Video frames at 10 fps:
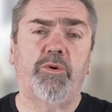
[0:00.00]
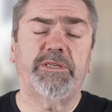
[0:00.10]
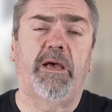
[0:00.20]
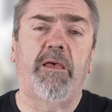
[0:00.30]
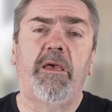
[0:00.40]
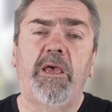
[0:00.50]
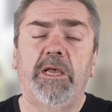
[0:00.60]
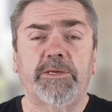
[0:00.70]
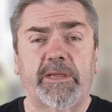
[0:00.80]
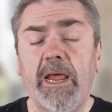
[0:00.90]
goals are.
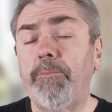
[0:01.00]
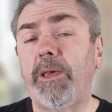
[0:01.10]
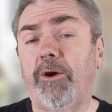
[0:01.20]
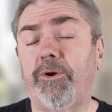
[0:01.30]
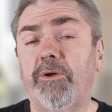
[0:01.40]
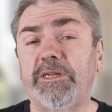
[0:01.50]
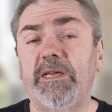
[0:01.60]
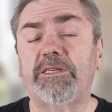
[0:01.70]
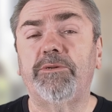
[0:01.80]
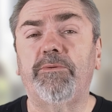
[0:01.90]
So it can be a good
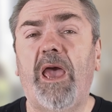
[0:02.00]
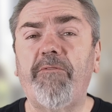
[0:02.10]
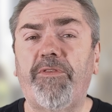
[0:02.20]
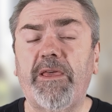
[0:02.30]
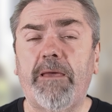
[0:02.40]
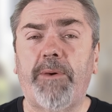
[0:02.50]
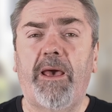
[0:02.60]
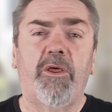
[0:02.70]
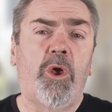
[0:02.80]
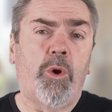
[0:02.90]
idea to have a think
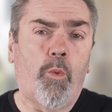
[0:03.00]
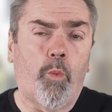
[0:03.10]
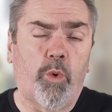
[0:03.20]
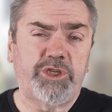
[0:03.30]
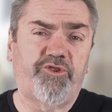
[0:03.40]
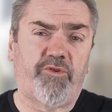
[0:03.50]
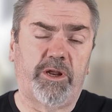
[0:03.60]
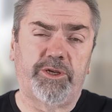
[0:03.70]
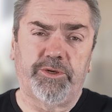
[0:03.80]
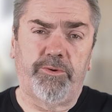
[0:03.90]
about what you're
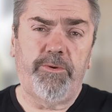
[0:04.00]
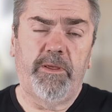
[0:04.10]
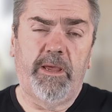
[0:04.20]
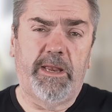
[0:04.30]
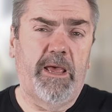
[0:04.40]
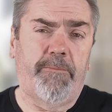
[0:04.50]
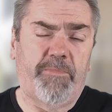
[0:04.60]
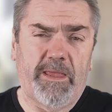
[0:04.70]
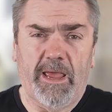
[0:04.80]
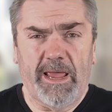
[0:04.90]
trying to do.
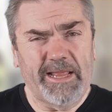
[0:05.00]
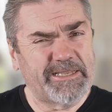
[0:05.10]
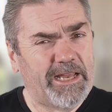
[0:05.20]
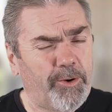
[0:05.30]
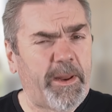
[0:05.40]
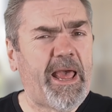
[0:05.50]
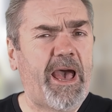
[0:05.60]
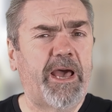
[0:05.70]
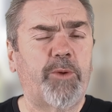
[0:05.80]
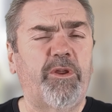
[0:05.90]
Now, it's a little bit
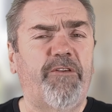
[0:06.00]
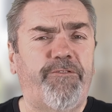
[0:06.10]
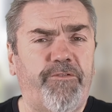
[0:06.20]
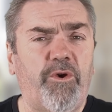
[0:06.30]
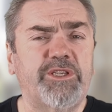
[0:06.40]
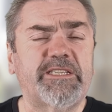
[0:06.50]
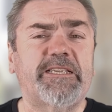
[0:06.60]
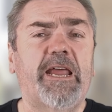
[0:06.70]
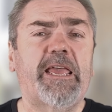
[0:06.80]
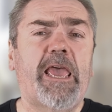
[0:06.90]
harder when you're first
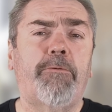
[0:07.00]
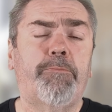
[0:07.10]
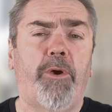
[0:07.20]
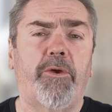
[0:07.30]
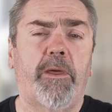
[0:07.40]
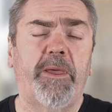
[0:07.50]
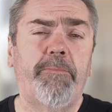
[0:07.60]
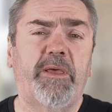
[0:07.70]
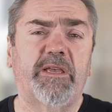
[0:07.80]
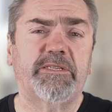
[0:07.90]
starting out with programming
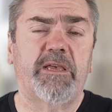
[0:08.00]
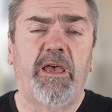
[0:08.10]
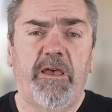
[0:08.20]
because,